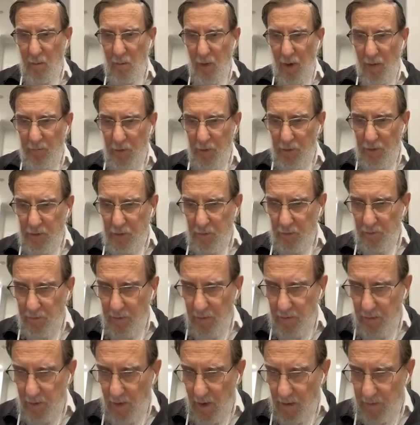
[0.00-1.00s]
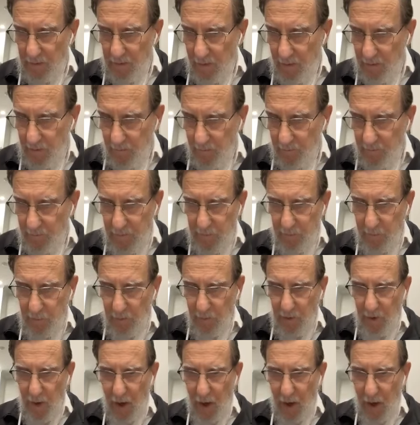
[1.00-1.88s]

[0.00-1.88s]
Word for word: By virtue of this contact of Israel,